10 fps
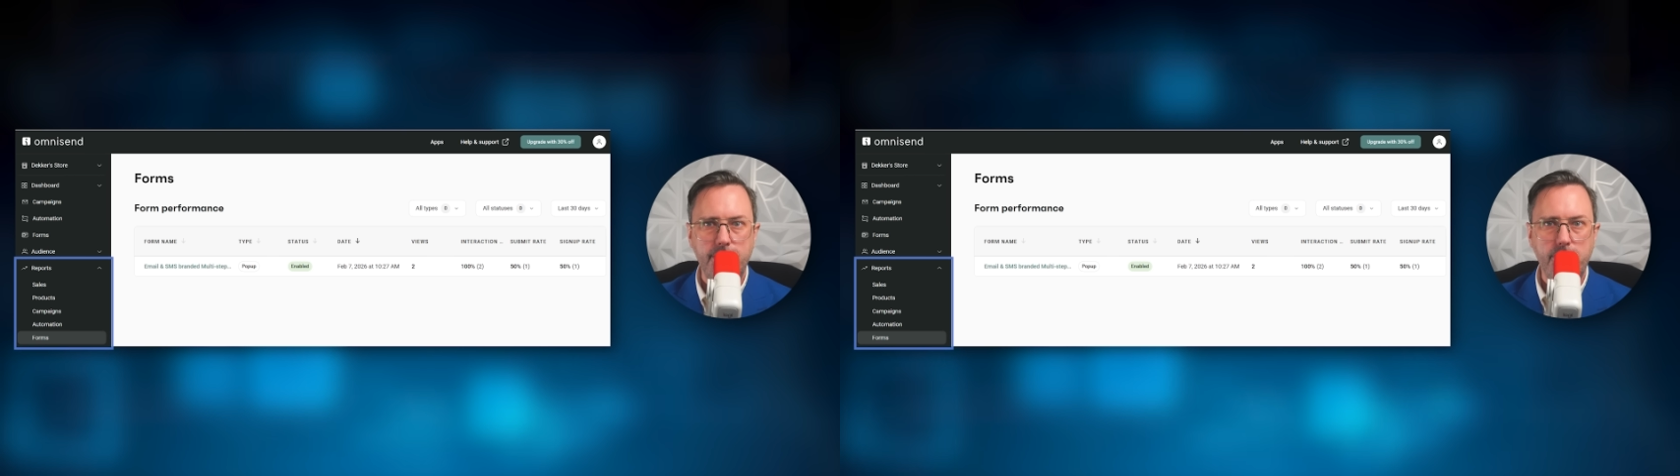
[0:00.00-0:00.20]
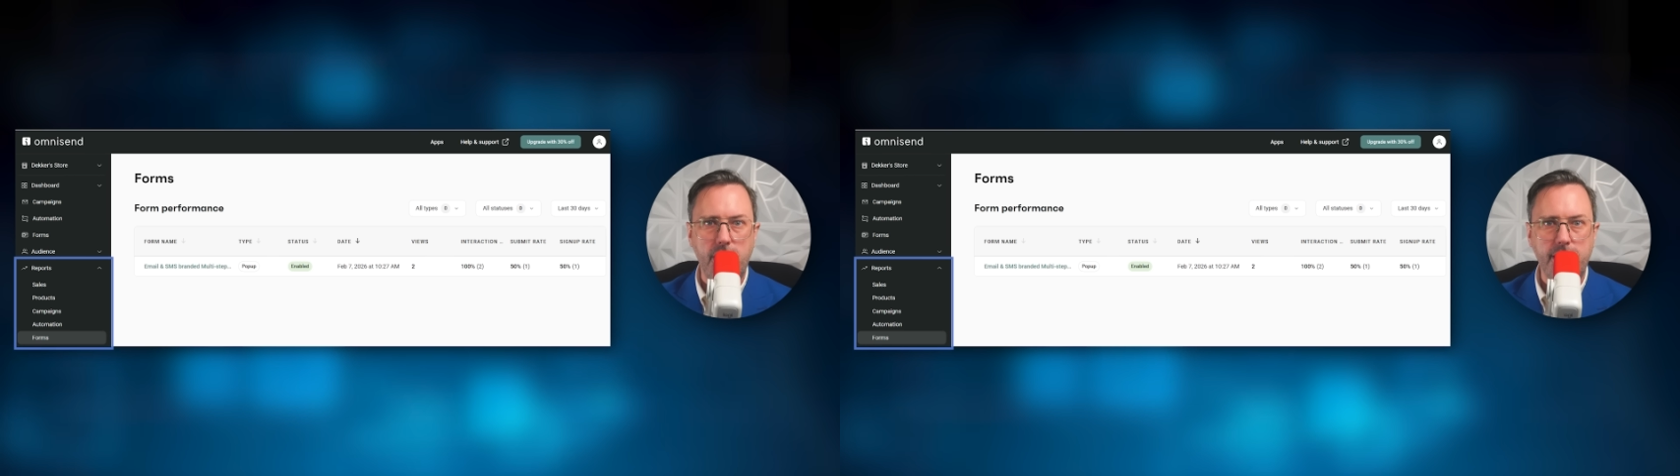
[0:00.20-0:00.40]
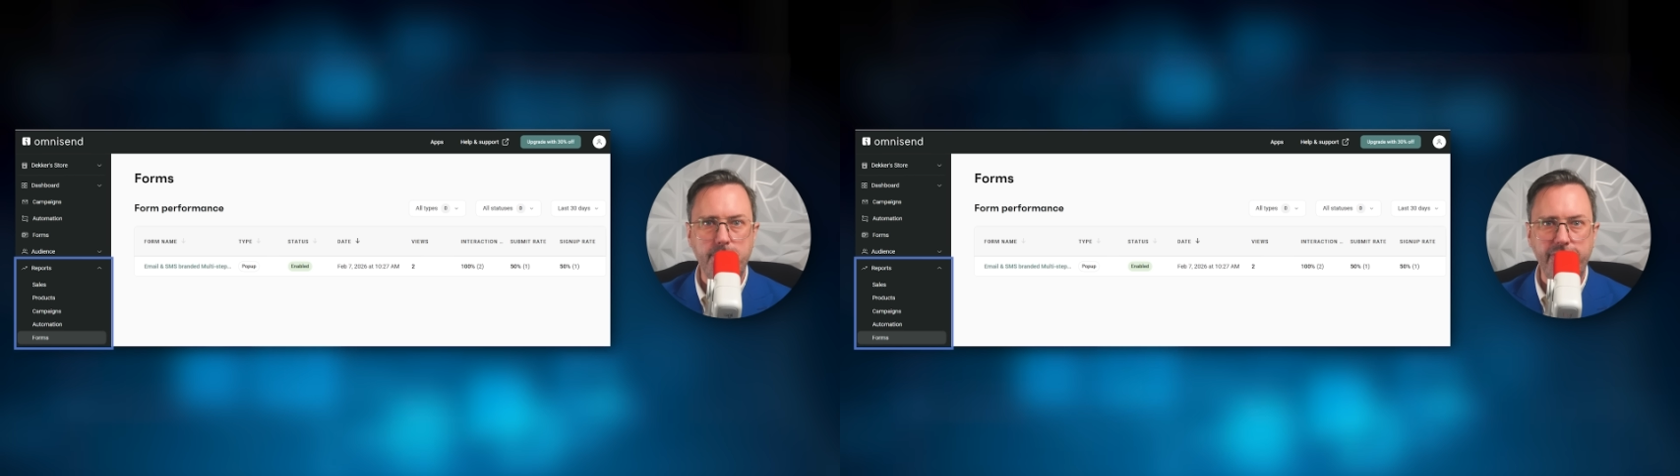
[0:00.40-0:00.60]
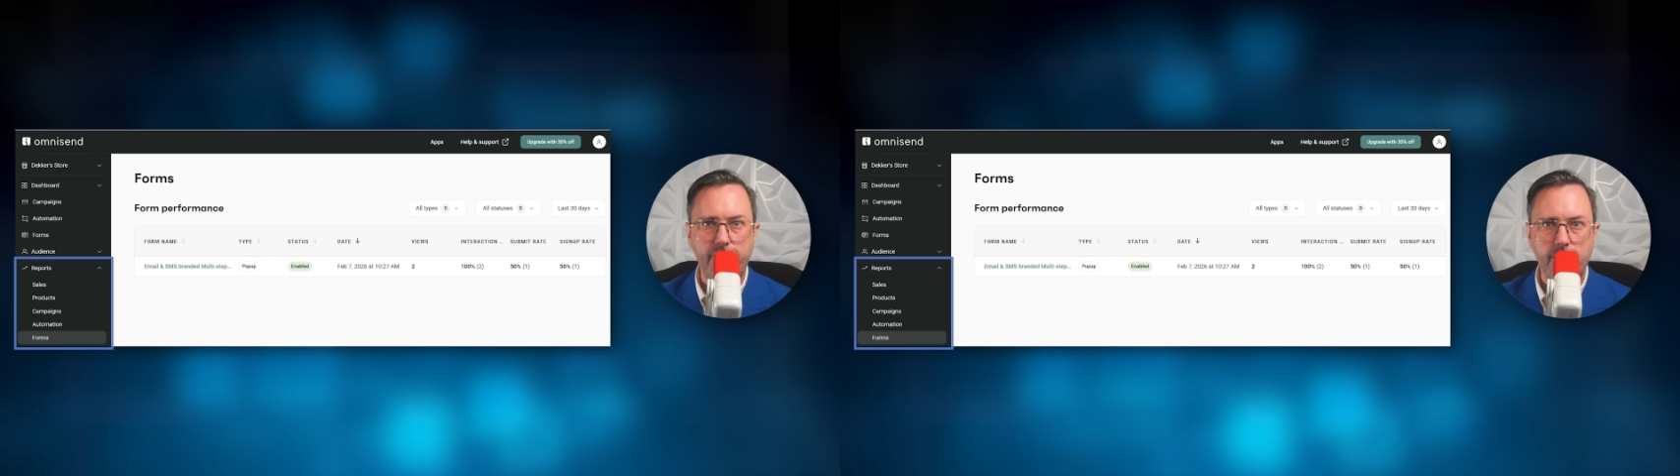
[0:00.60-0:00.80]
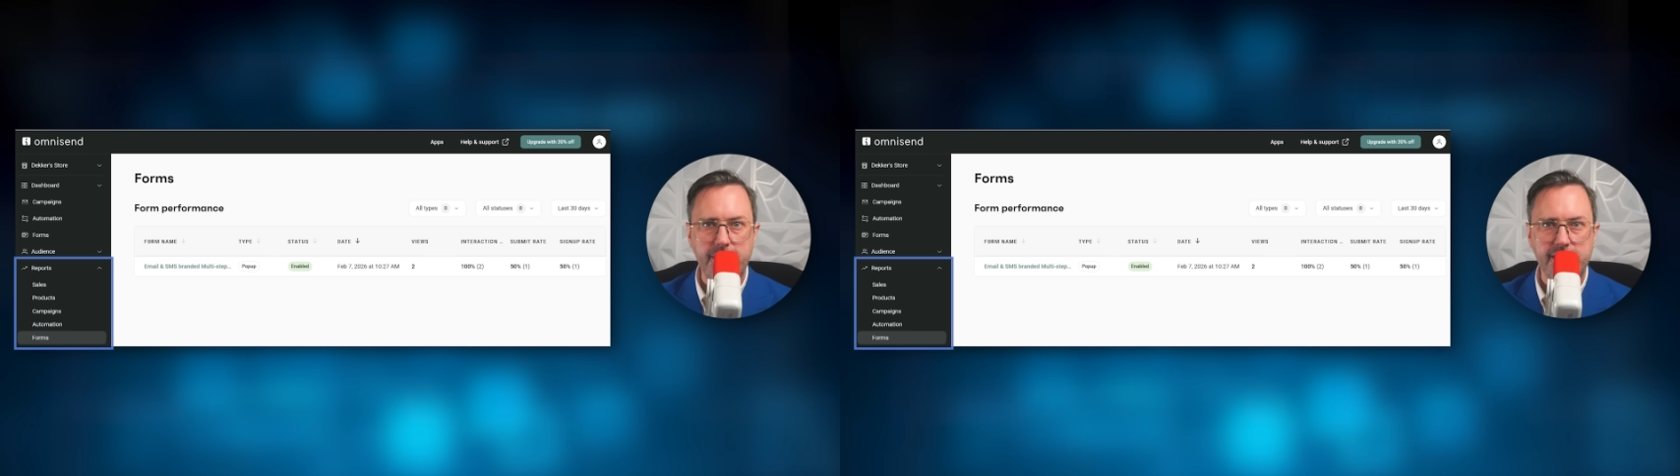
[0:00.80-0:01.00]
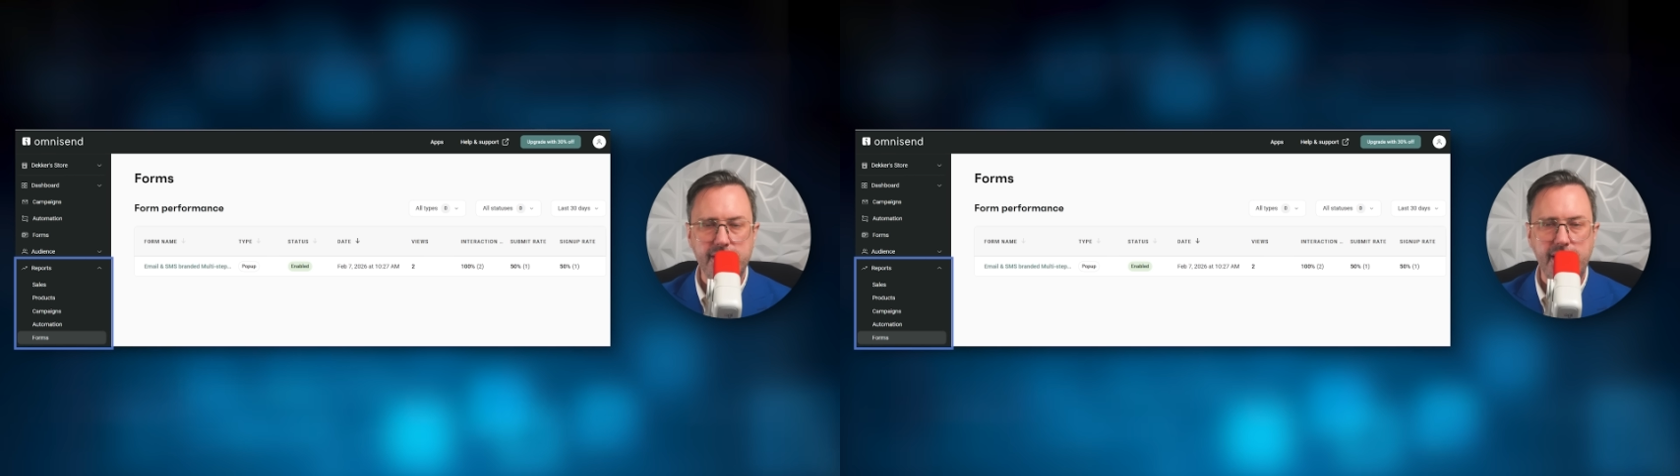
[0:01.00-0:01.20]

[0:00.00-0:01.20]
product performance,